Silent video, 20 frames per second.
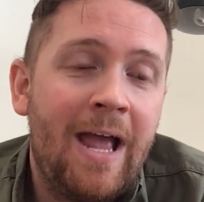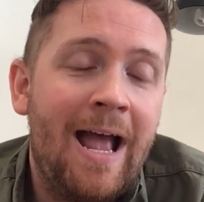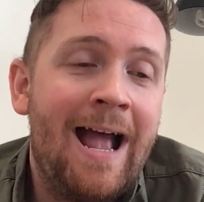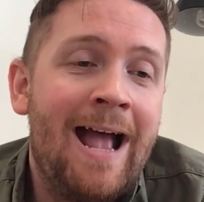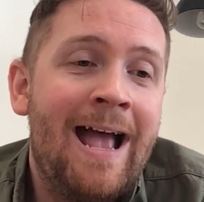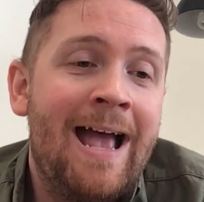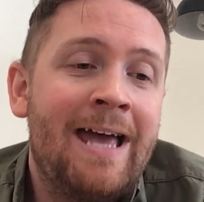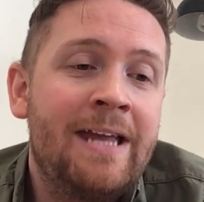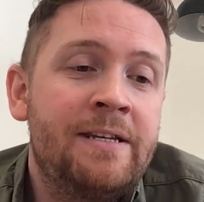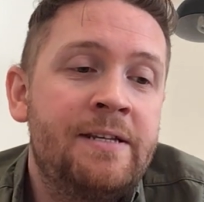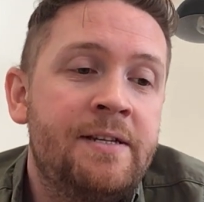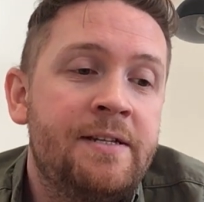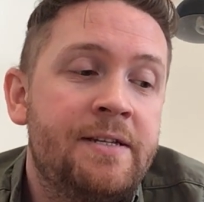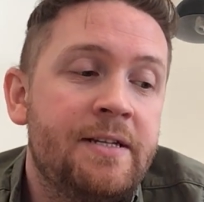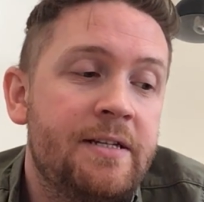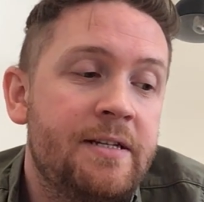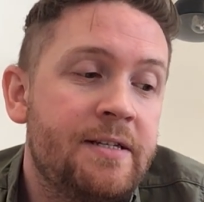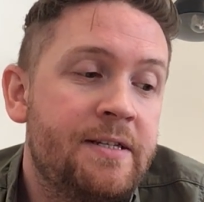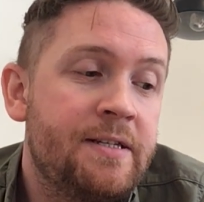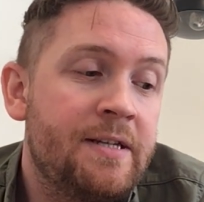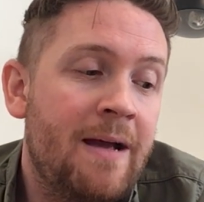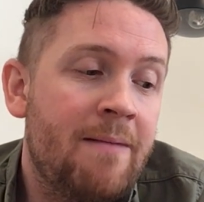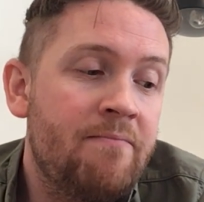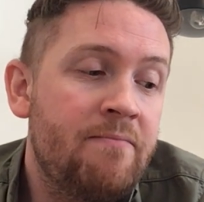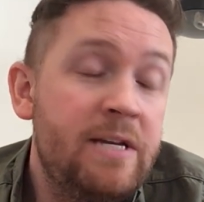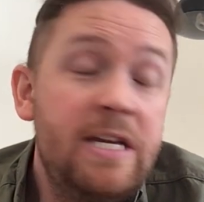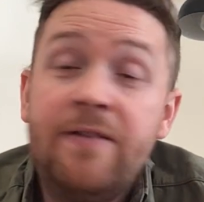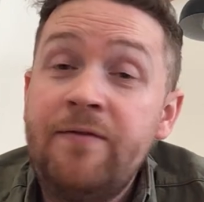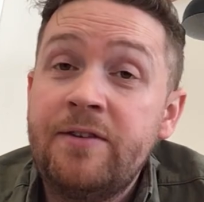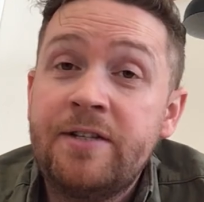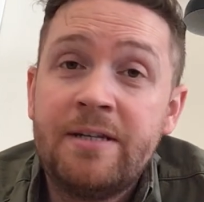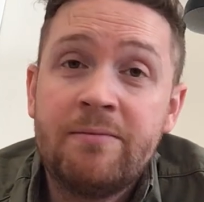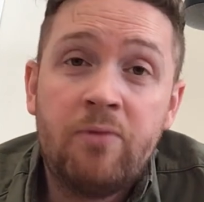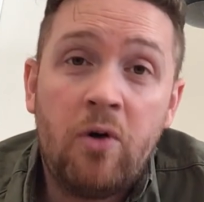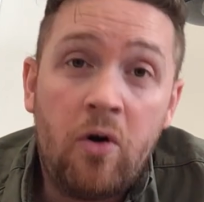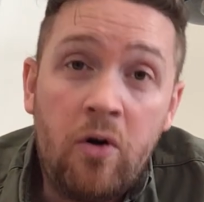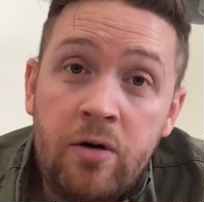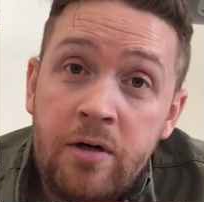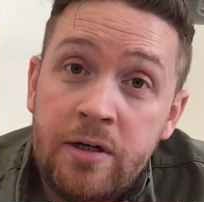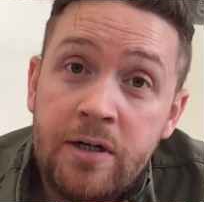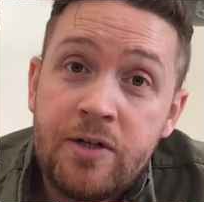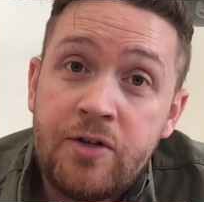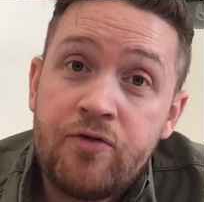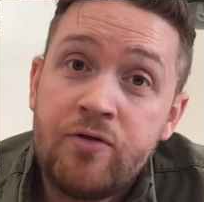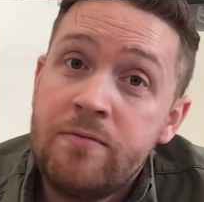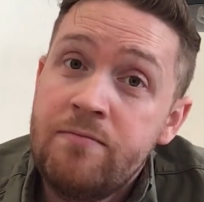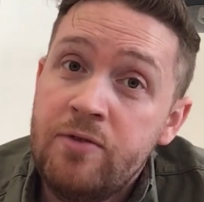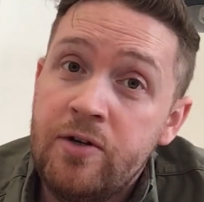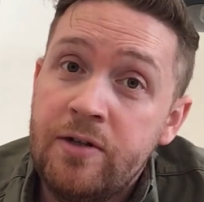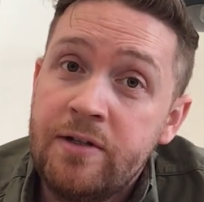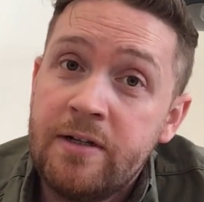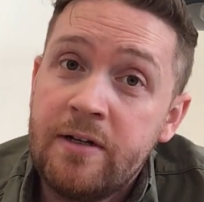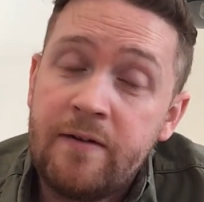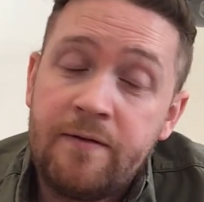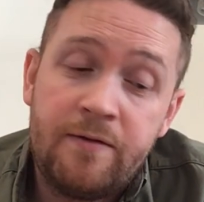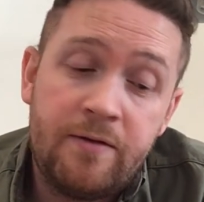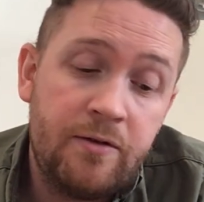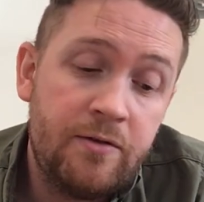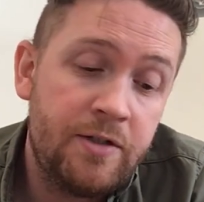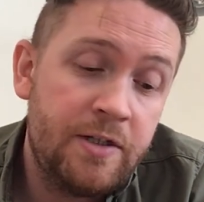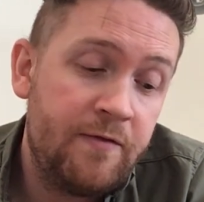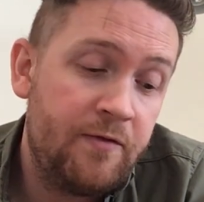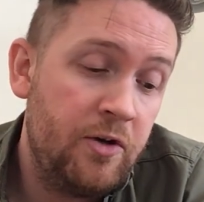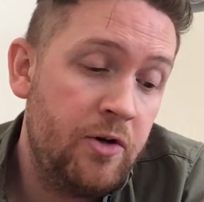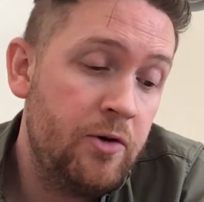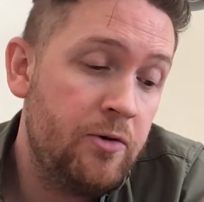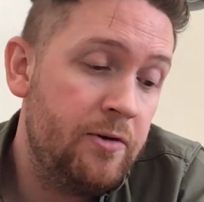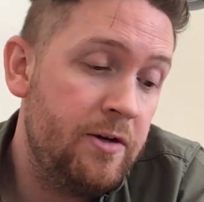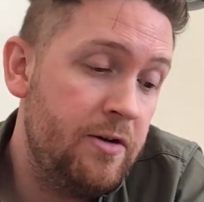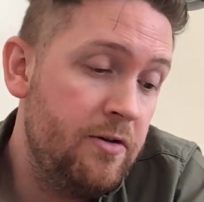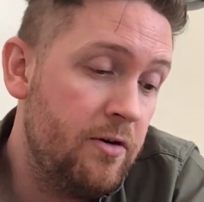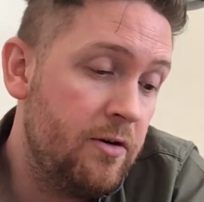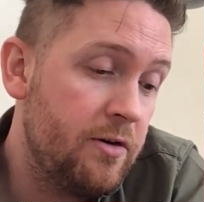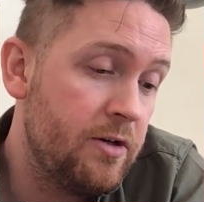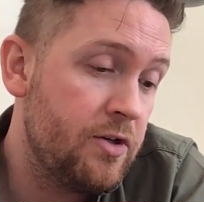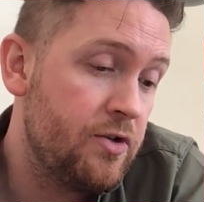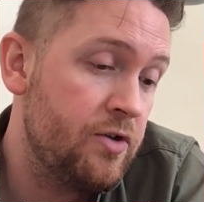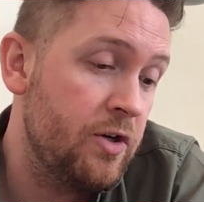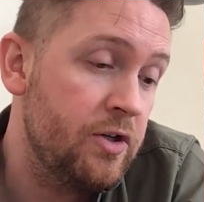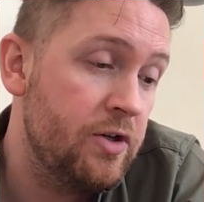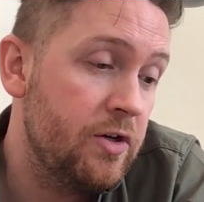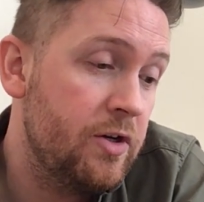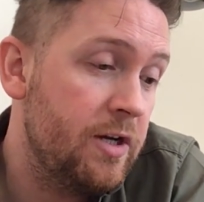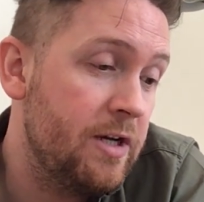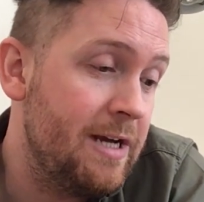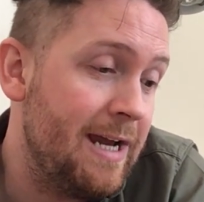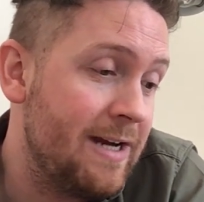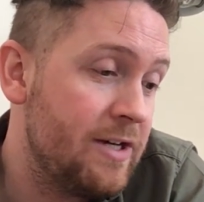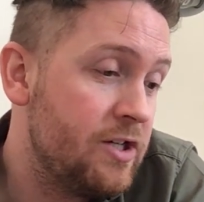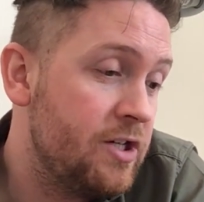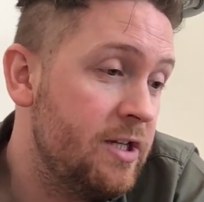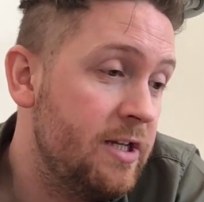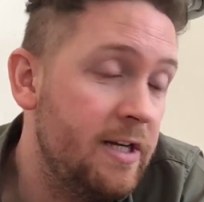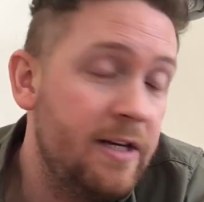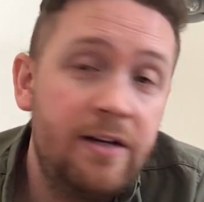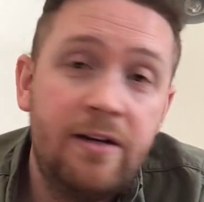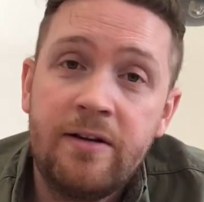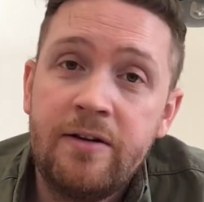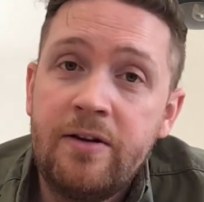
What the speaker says: and even some orchestra music. For those of you who are in the orchestra, you can actually